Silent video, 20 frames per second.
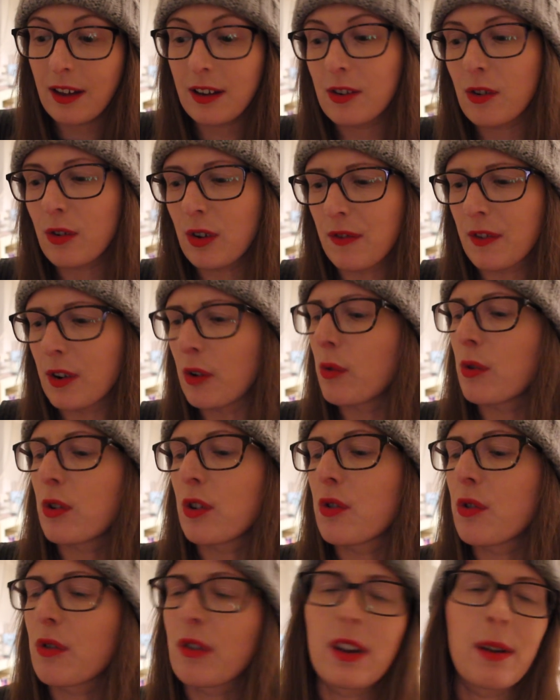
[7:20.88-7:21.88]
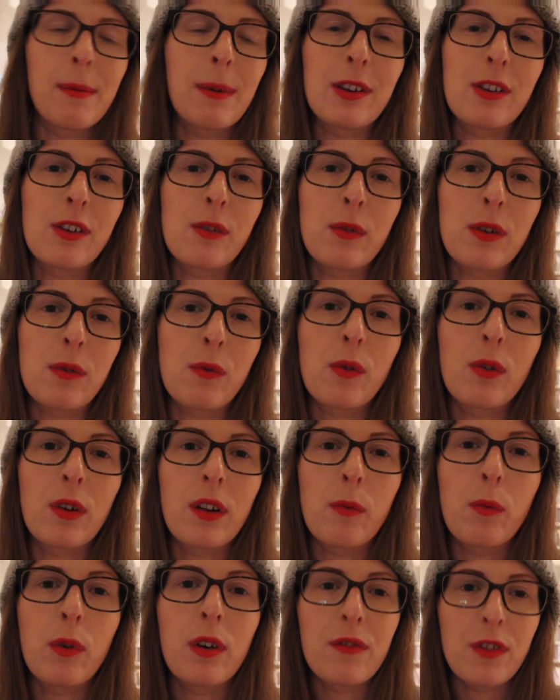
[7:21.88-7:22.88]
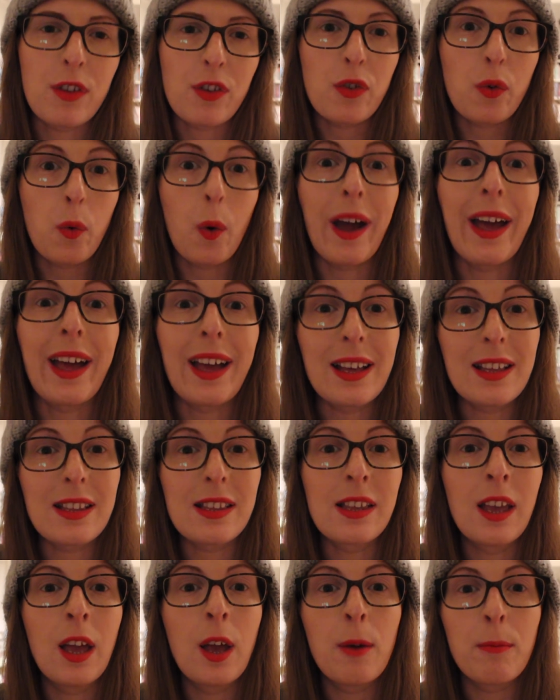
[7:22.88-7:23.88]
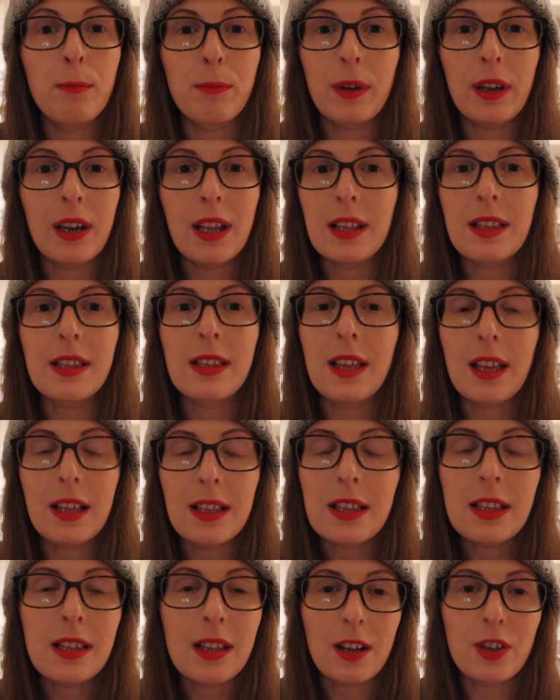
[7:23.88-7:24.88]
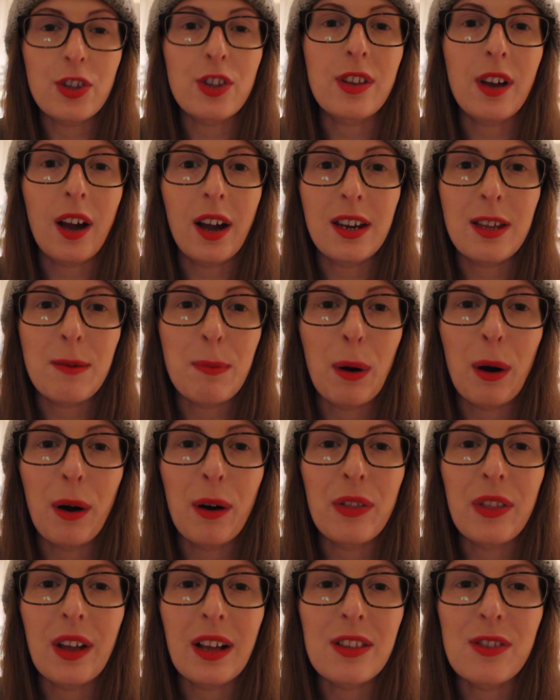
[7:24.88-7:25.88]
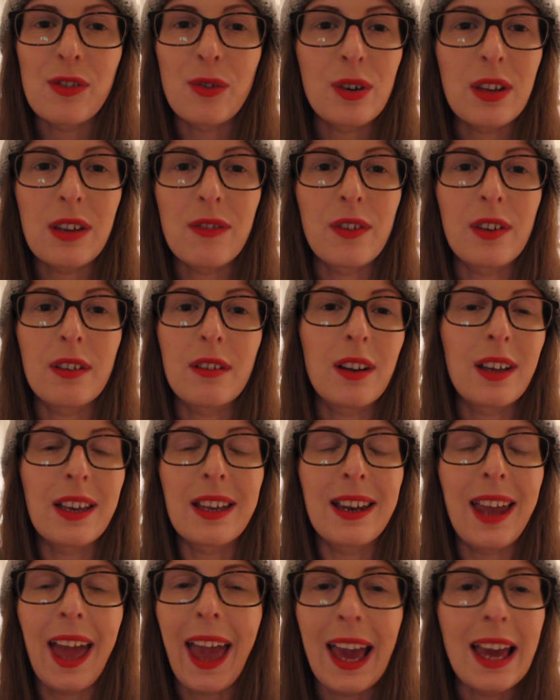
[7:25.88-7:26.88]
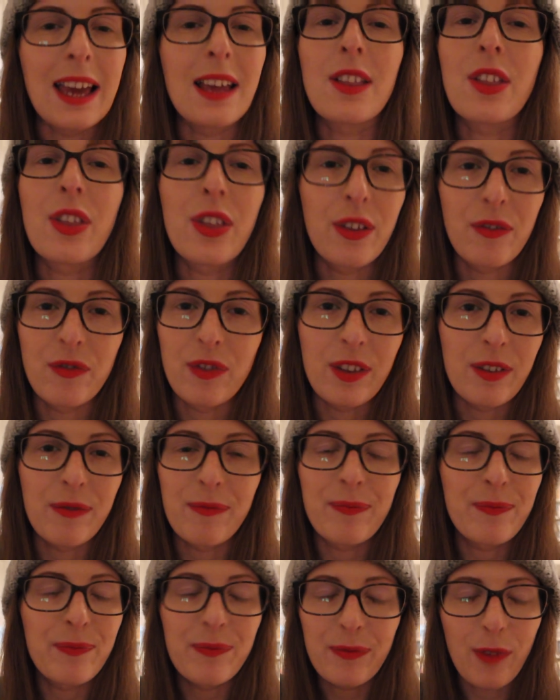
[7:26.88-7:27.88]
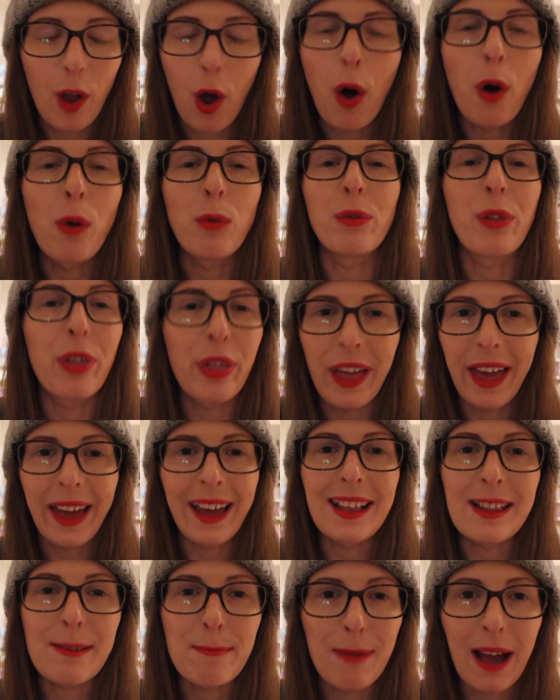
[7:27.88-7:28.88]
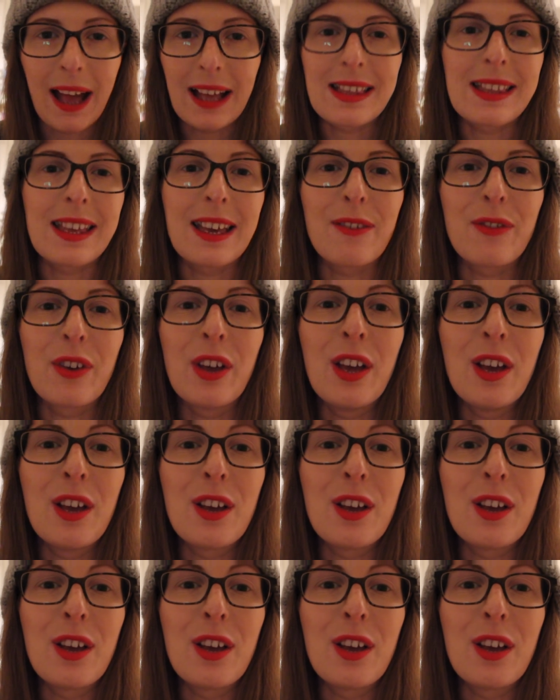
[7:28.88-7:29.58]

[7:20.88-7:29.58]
not even auditorium, I don't know what you call it, one of the squares, but it's such a tiny part that's not even like an eighth of the whole thing. It's massive.